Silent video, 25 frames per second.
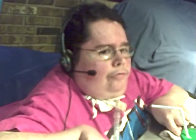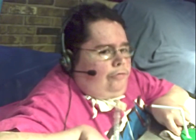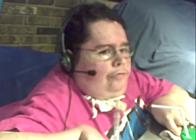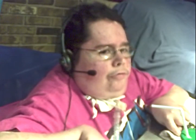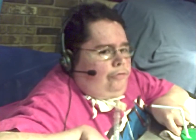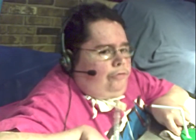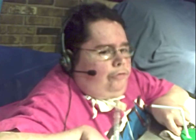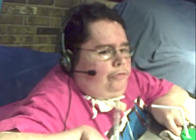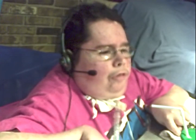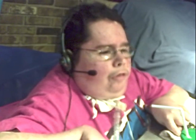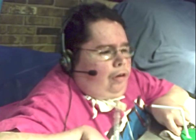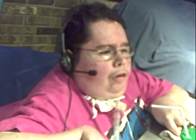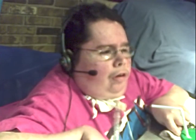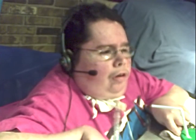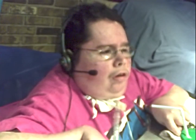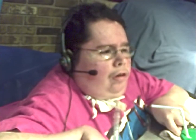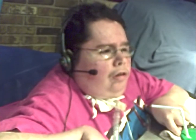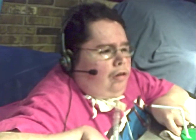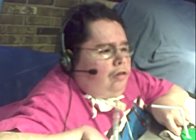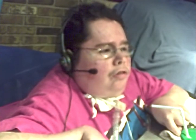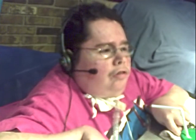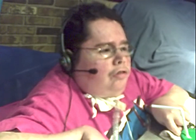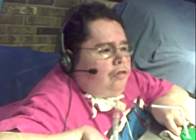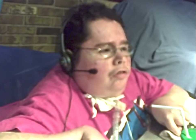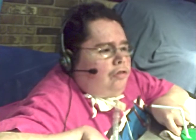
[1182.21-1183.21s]

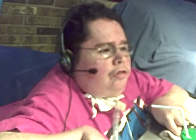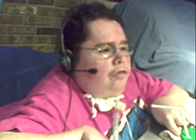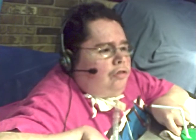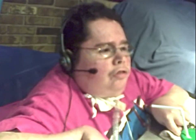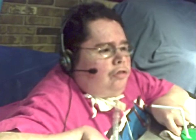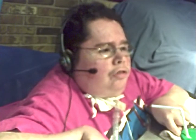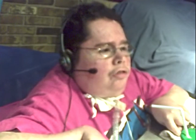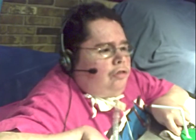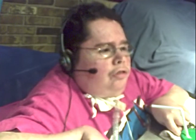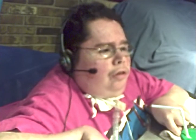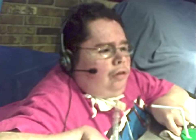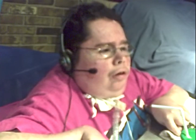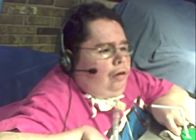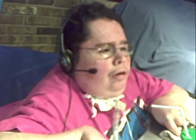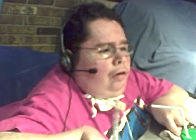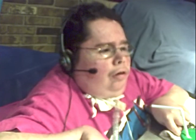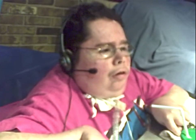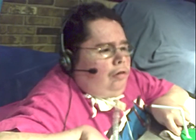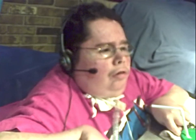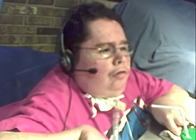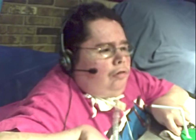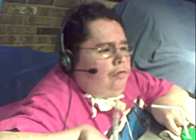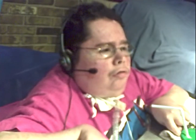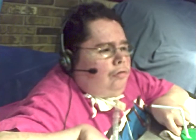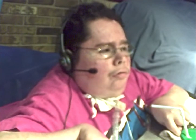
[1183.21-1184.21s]

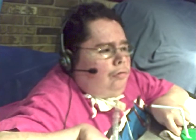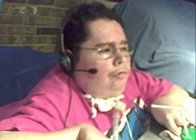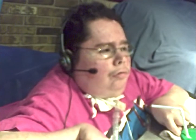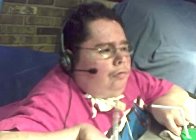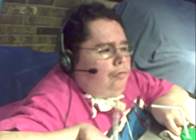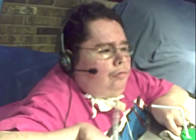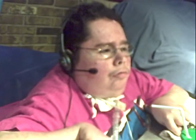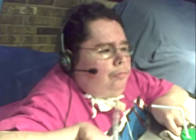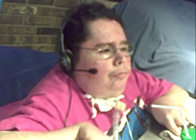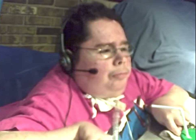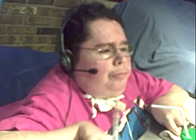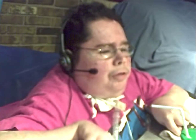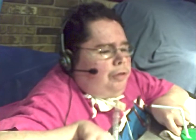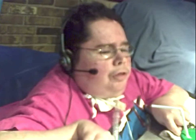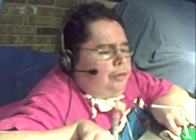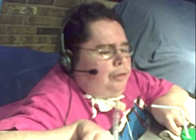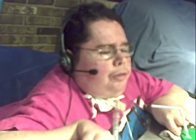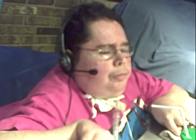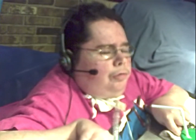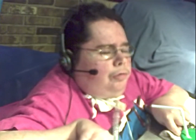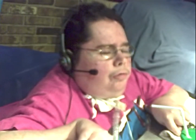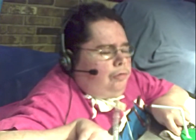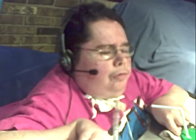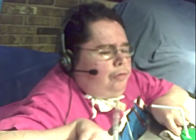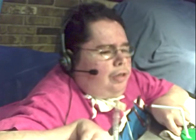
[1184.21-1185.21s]
Fandango picks up
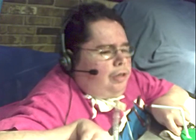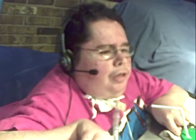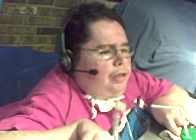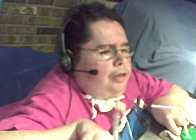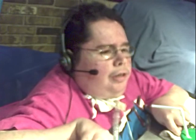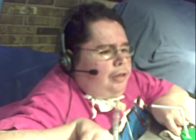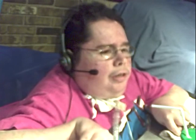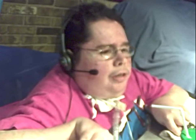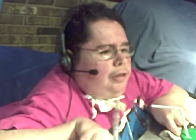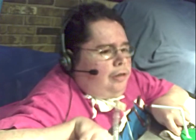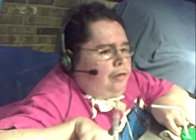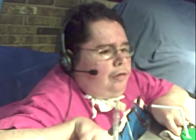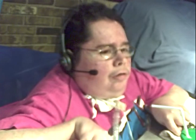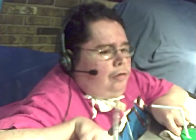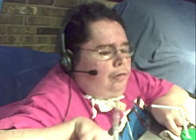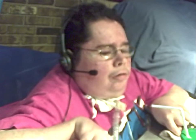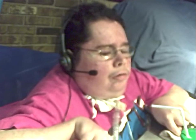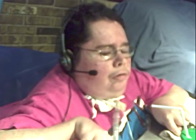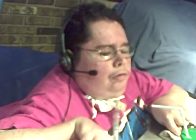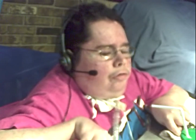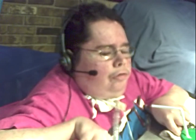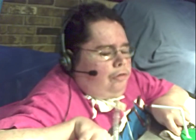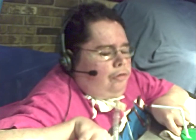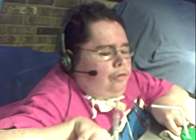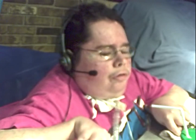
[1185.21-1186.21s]
the win
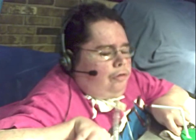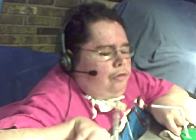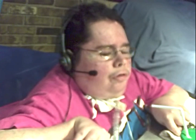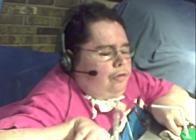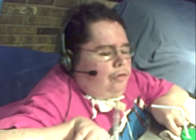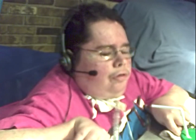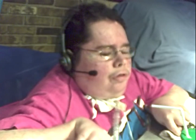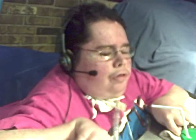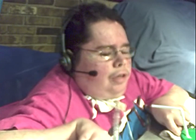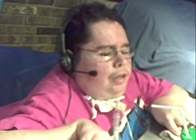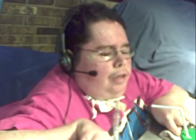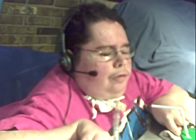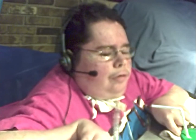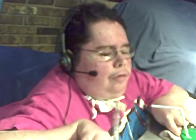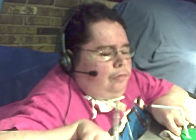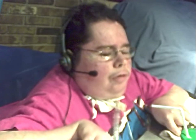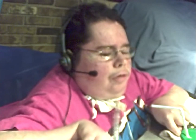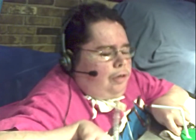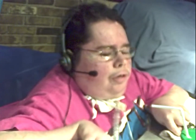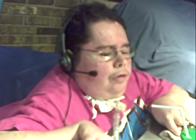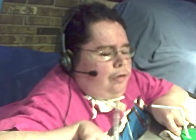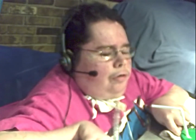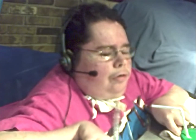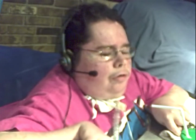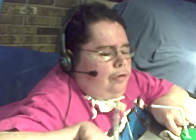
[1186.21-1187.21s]
over Zack Ryder